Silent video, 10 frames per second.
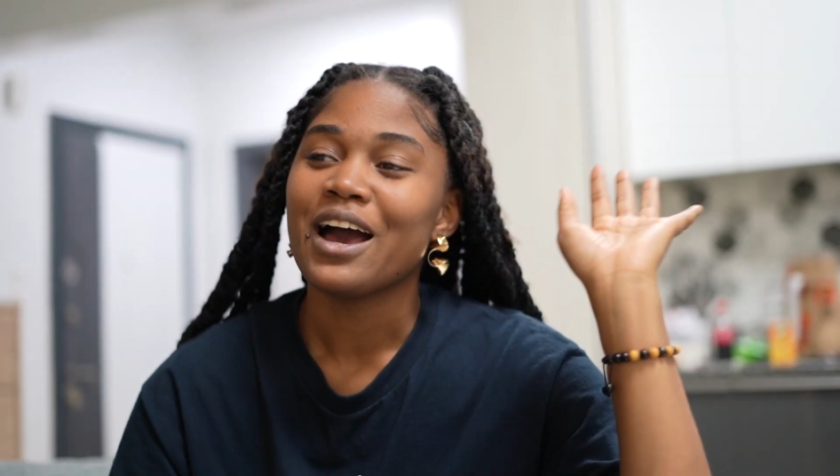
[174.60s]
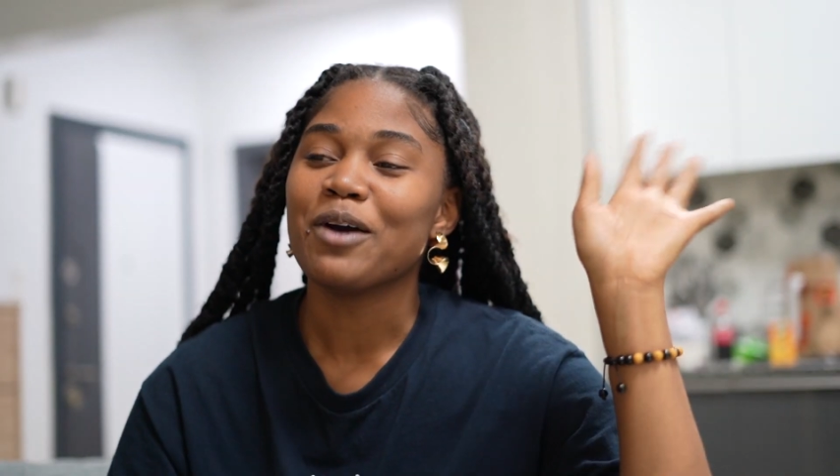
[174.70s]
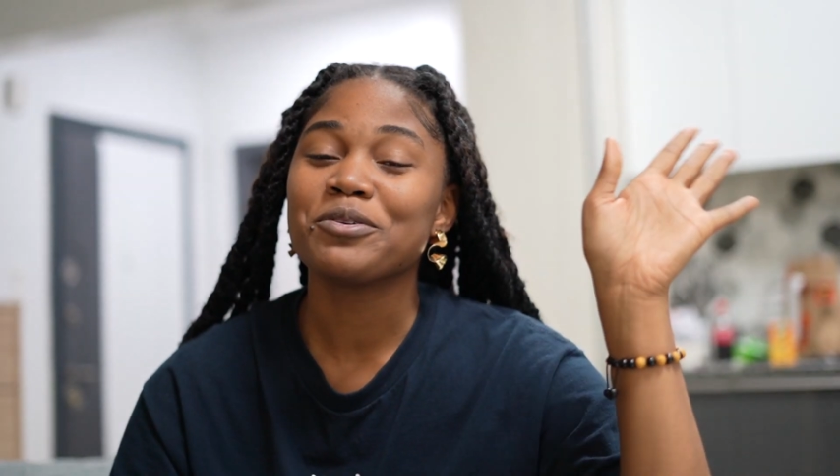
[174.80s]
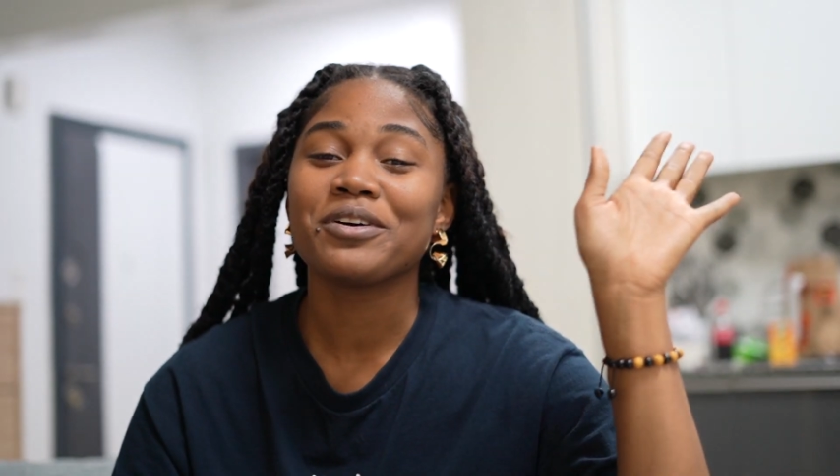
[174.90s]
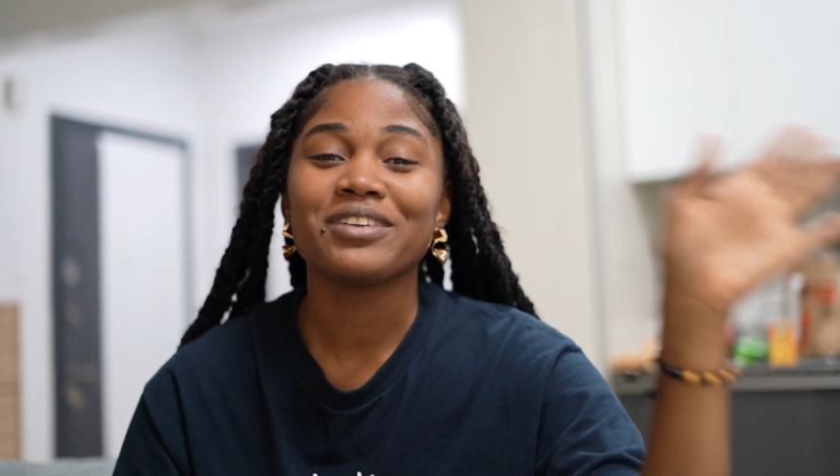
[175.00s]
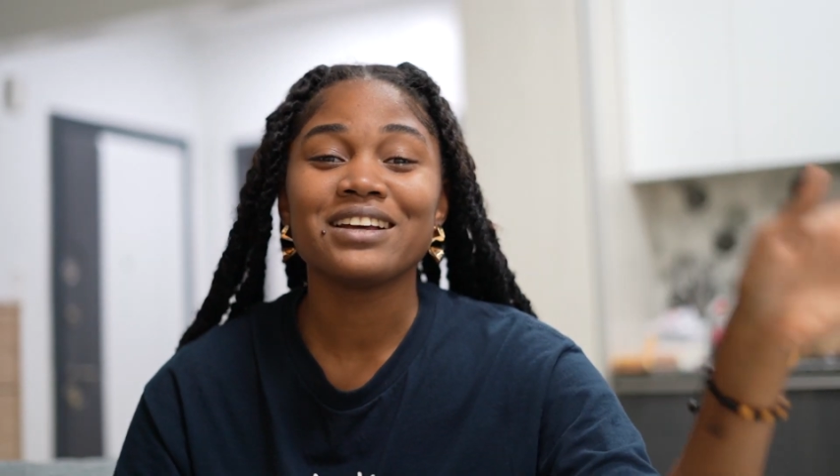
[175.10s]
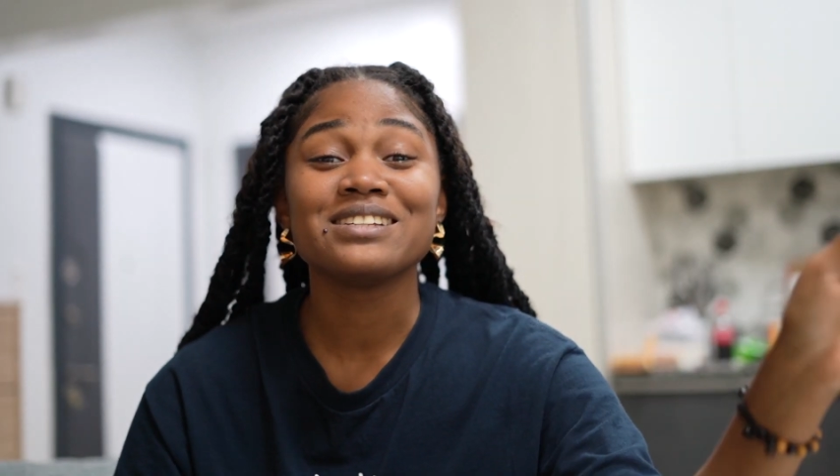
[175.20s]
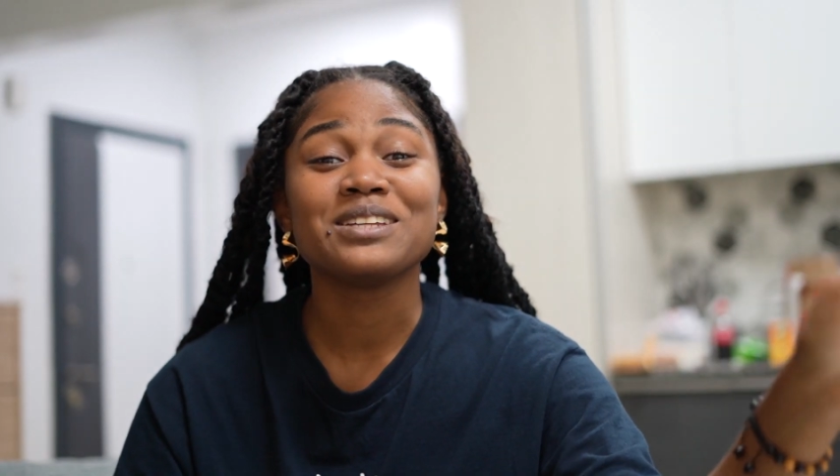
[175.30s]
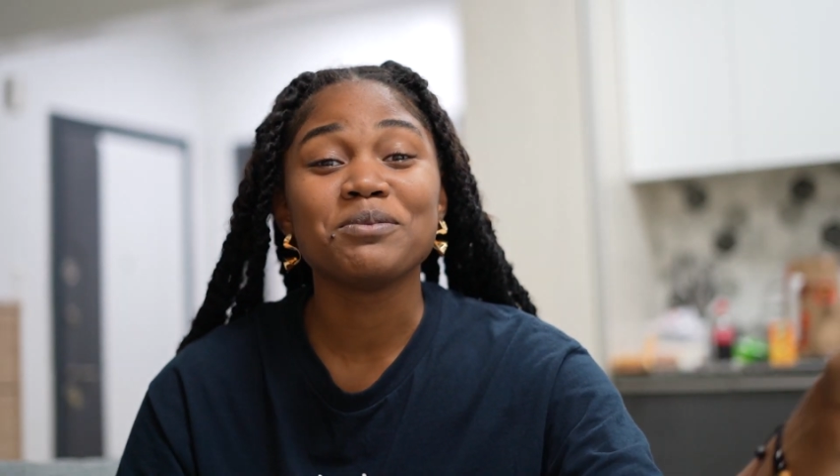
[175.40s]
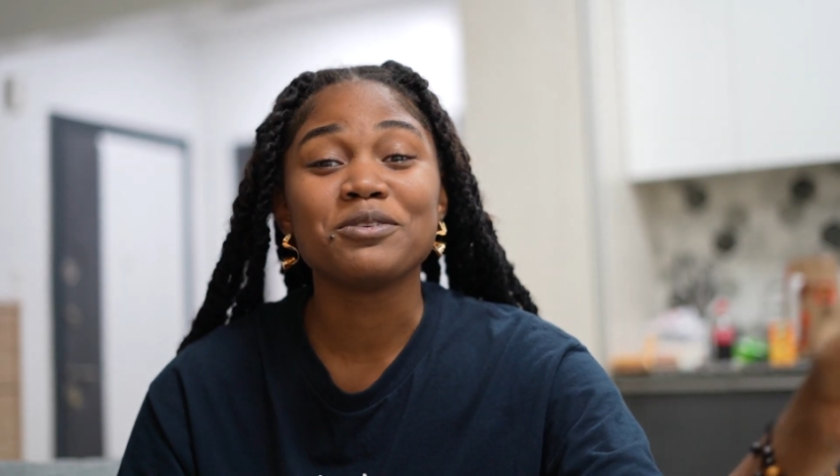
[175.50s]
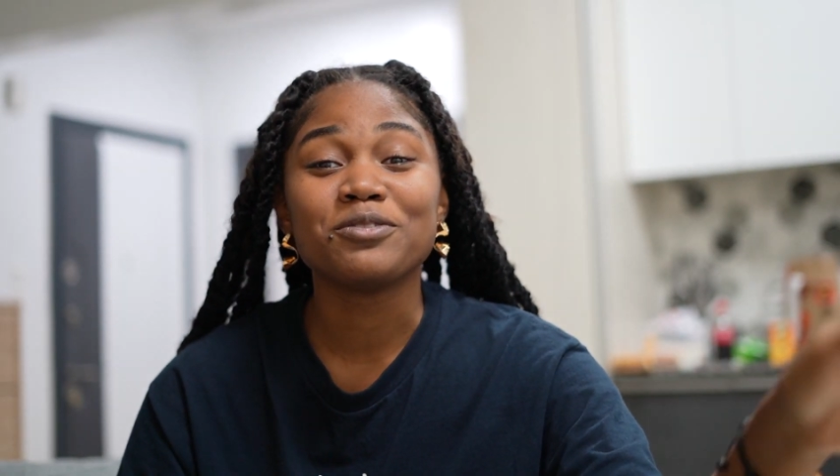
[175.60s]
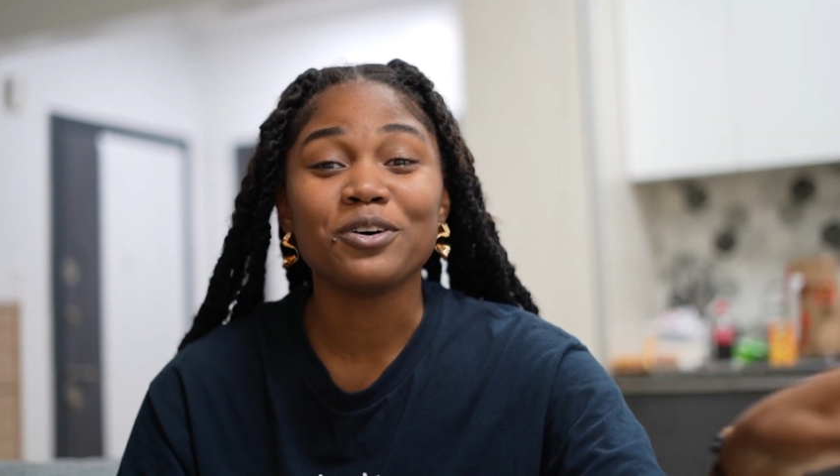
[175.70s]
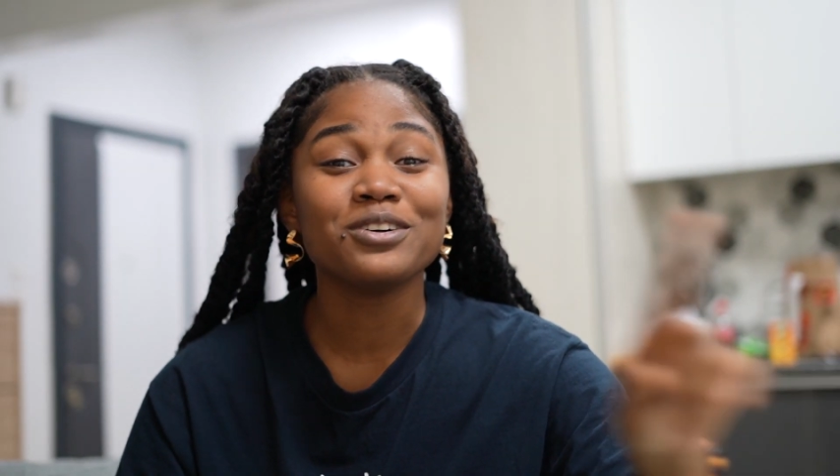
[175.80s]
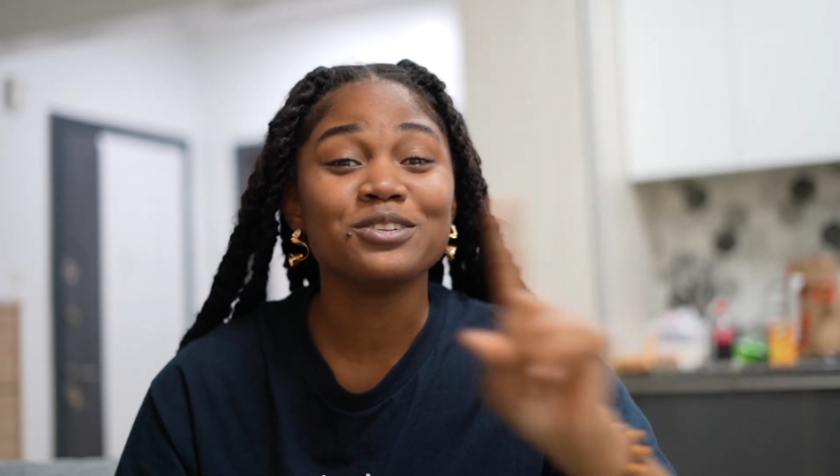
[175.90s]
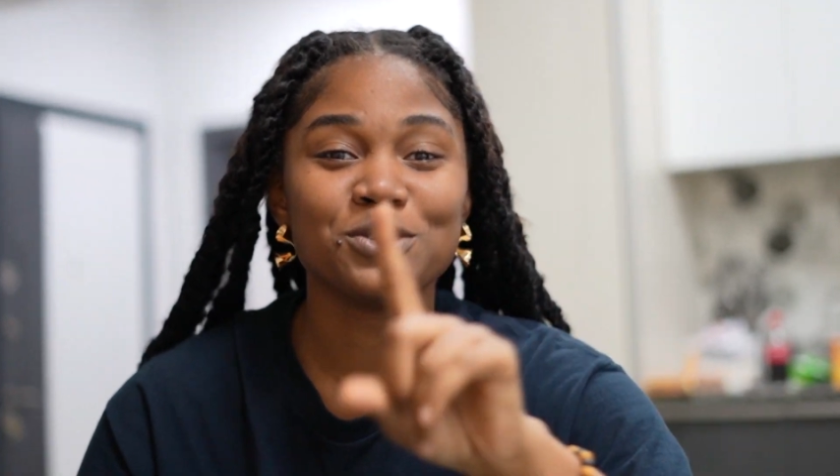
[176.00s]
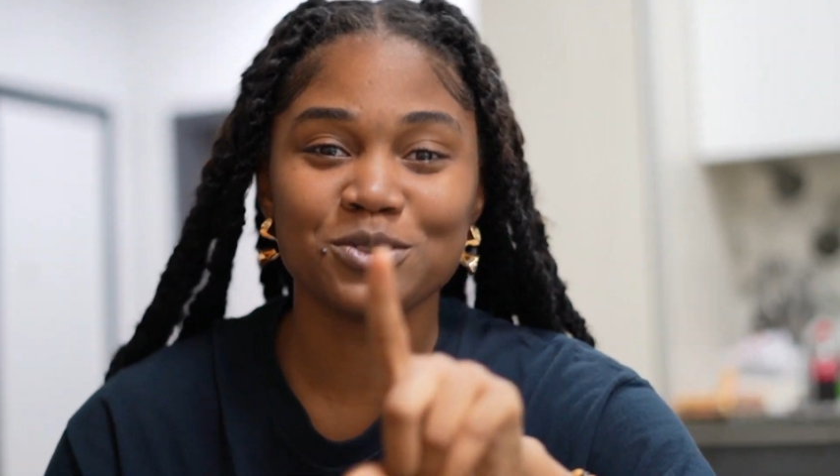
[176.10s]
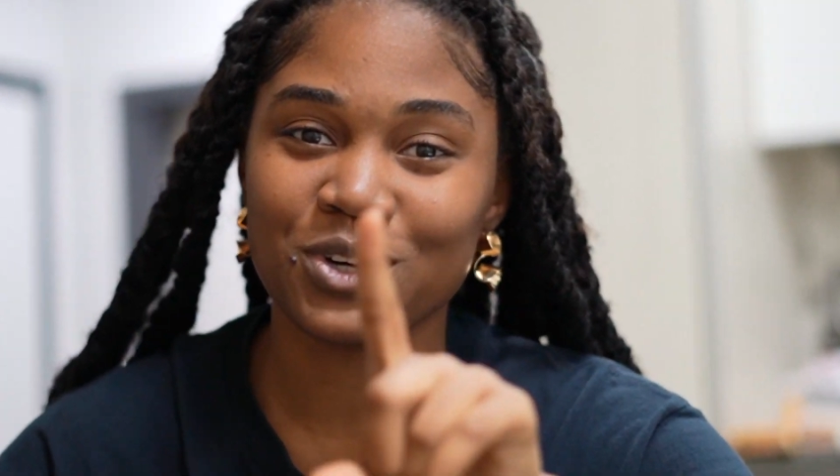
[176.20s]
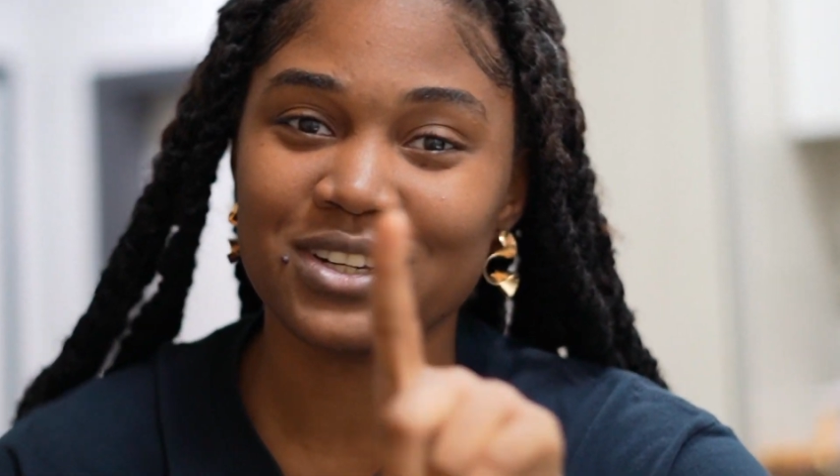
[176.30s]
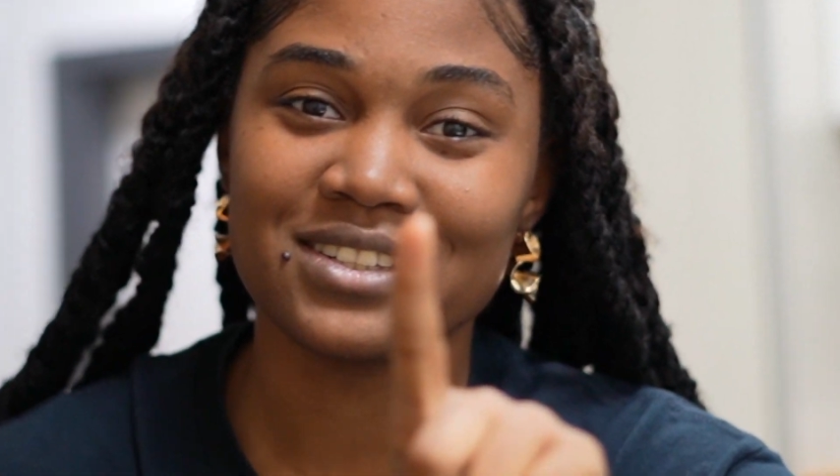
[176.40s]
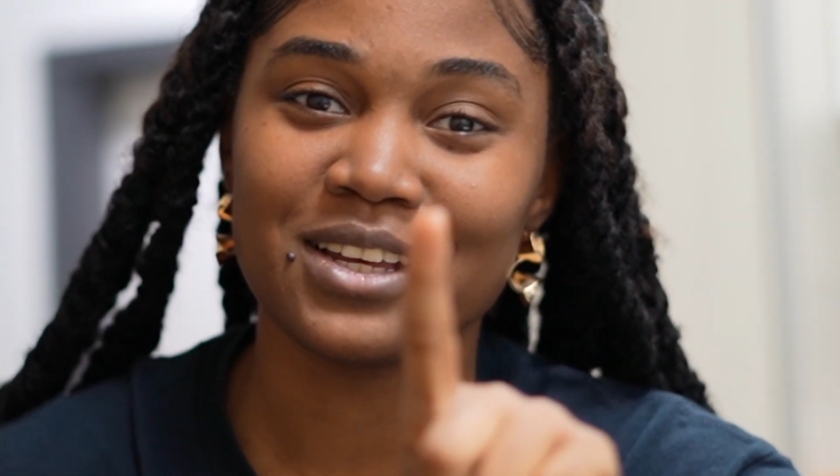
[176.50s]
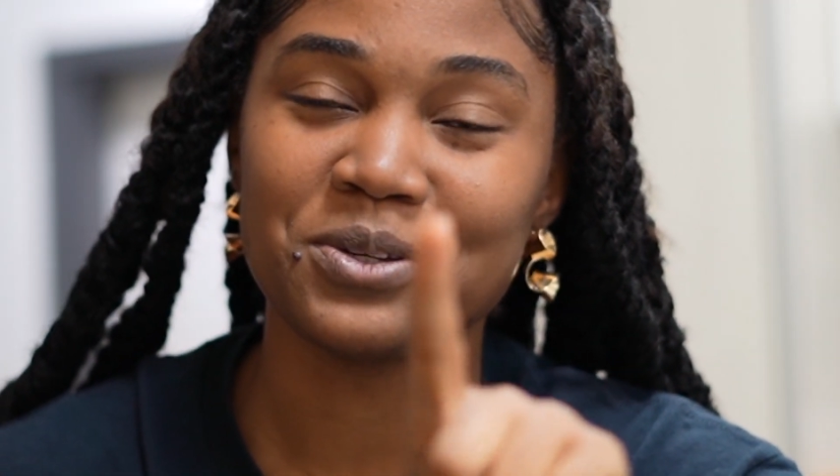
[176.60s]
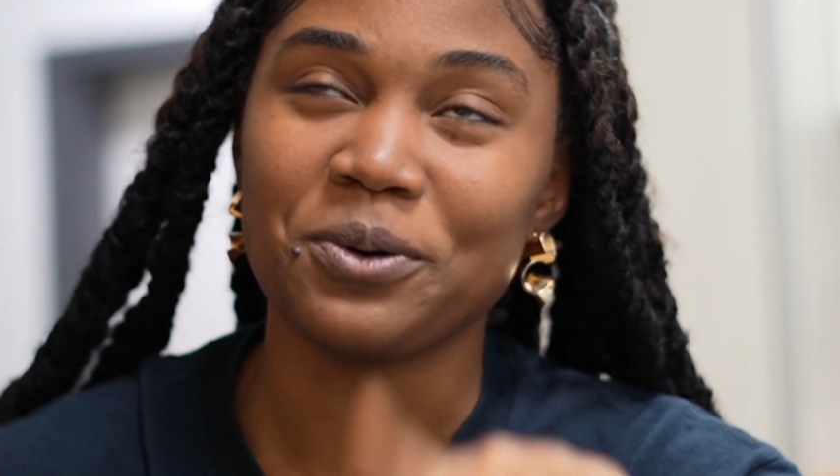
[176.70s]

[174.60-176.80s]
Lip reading: I booked my flight the day before. Don't try this at